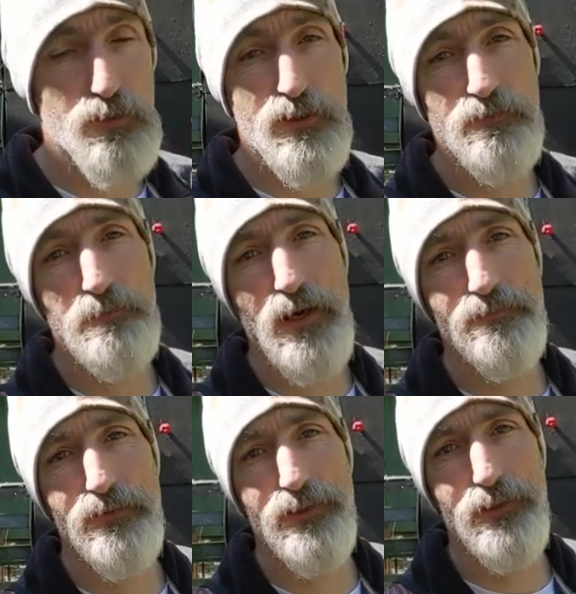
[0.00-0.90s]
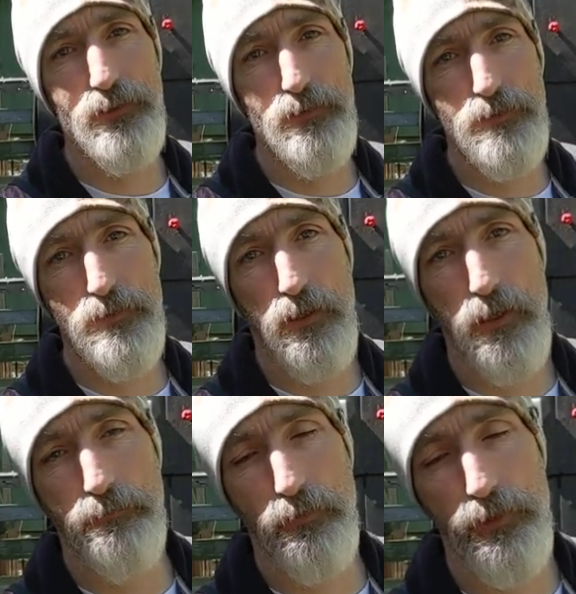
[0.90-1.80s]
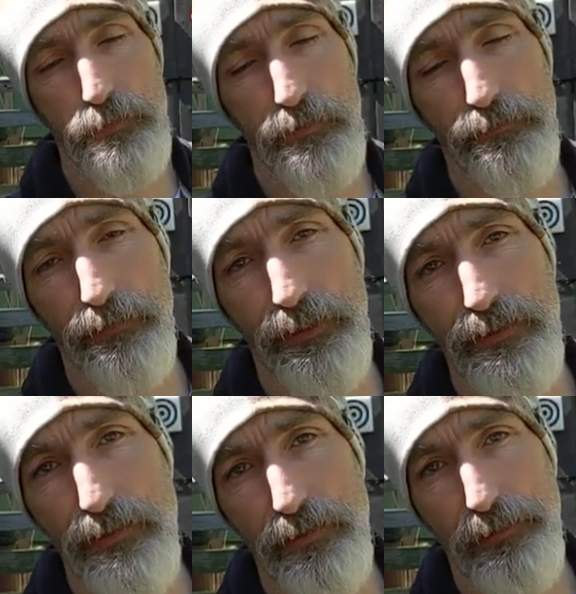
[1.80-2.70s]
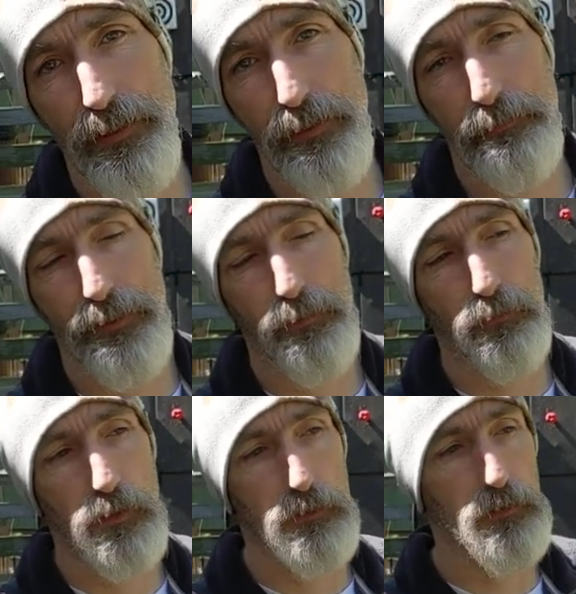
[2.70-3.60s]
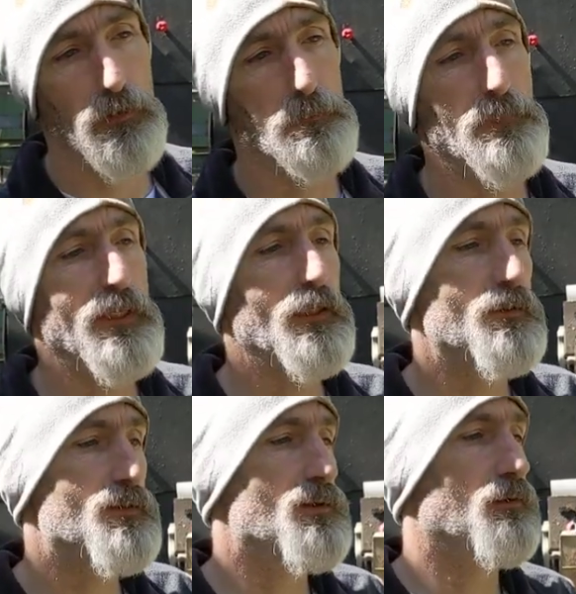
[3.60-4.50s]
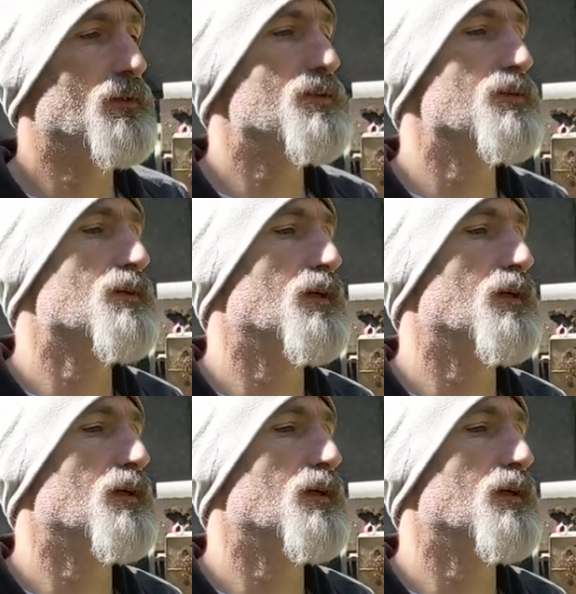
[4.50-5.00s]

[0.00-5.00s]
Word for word: most of my videos have always been for Instagram and they were under a minute, so this is